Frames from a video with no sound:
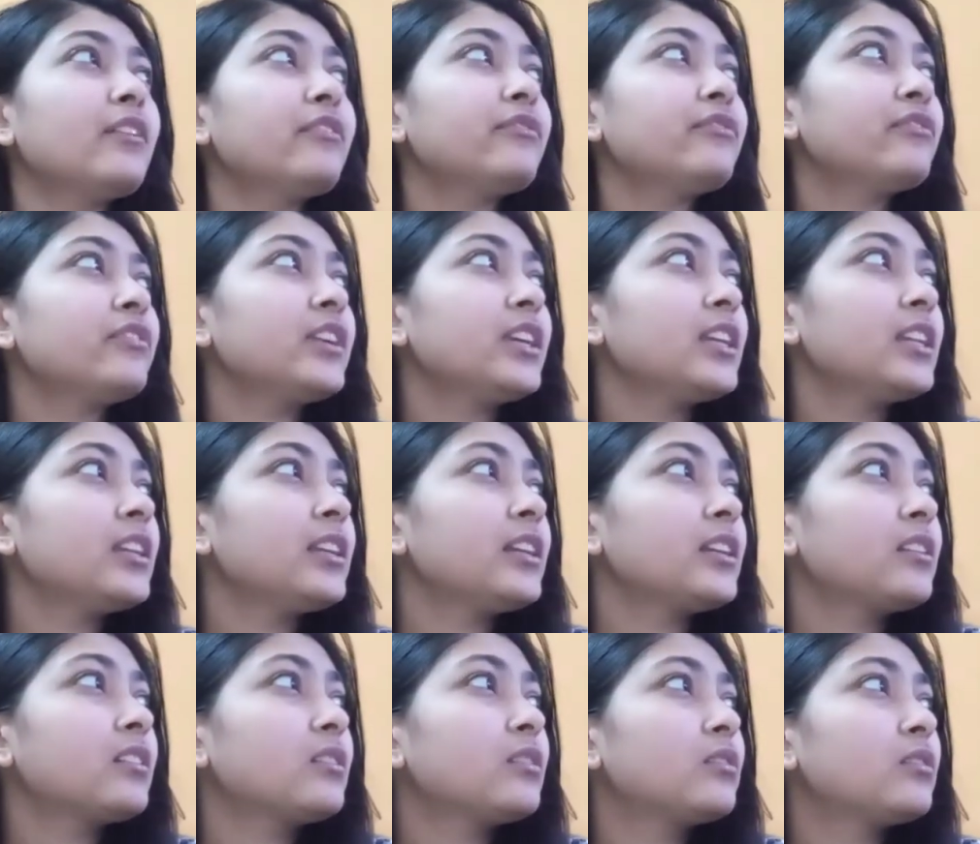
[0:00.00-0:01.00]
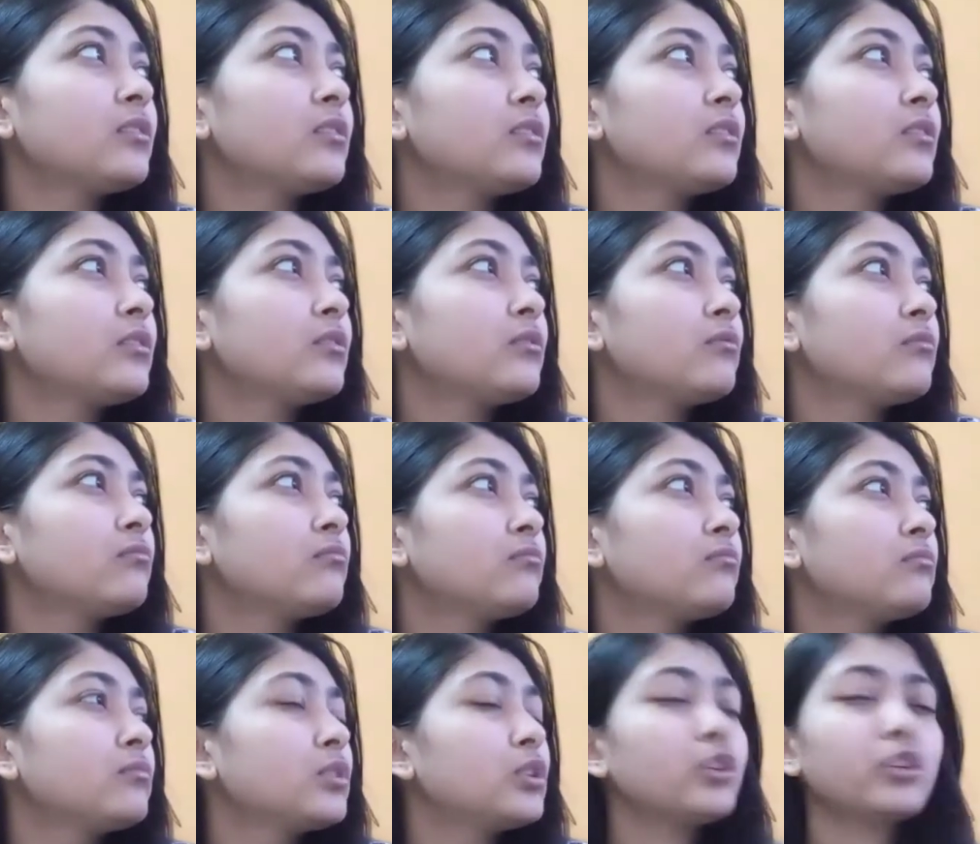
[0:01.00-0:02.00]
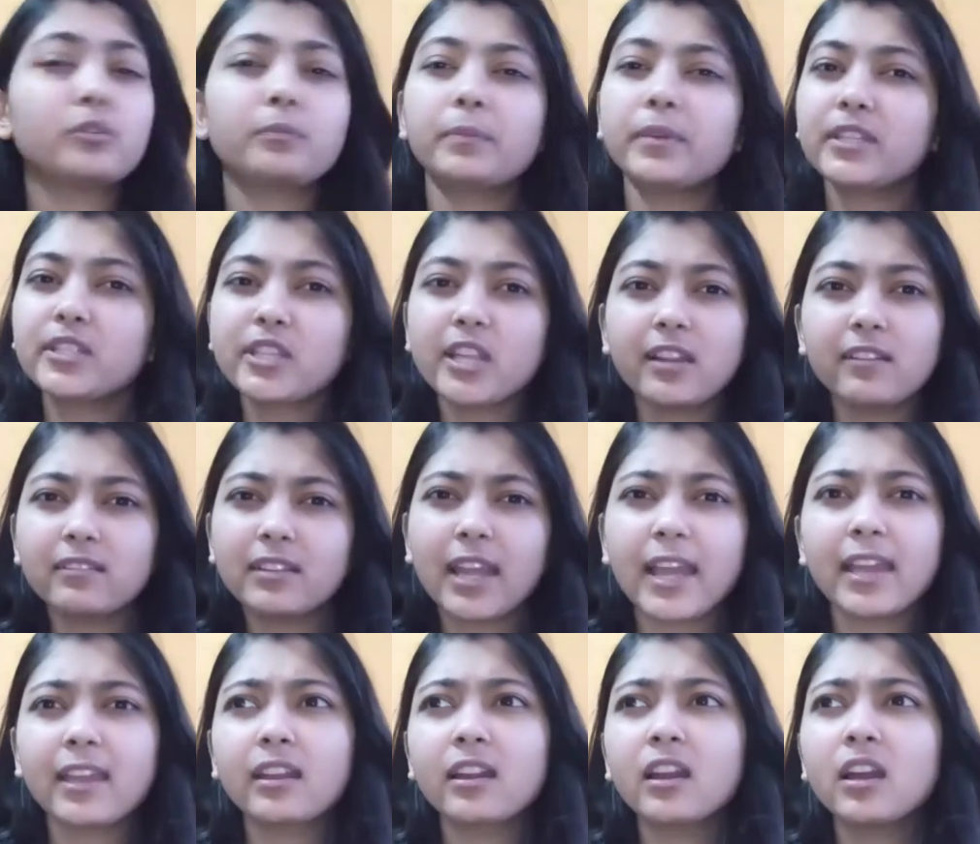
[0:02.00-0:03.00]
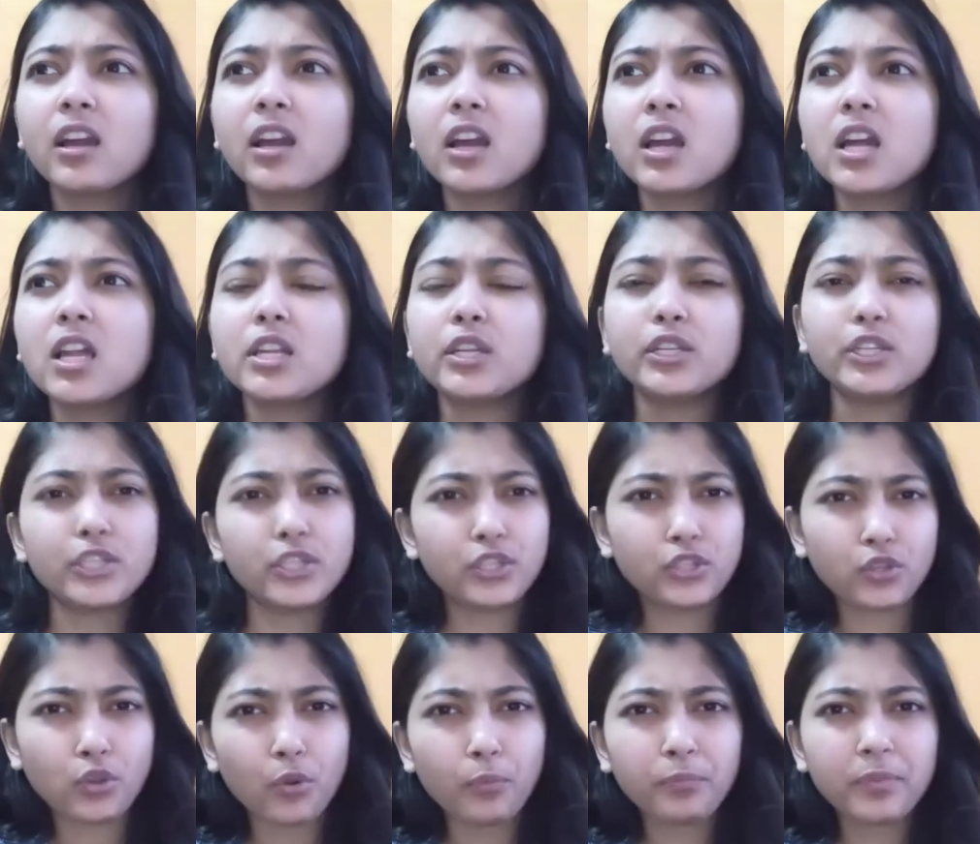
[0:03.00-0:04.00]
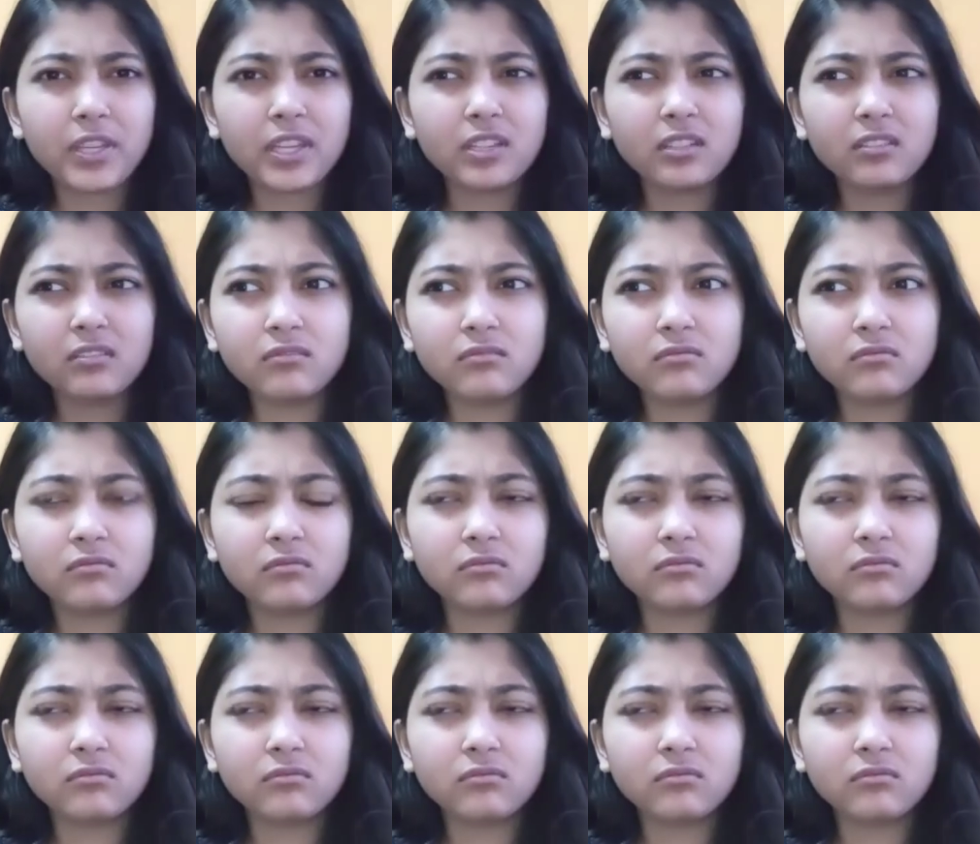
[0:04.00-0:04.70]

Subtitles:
feel it could be said like dystopian,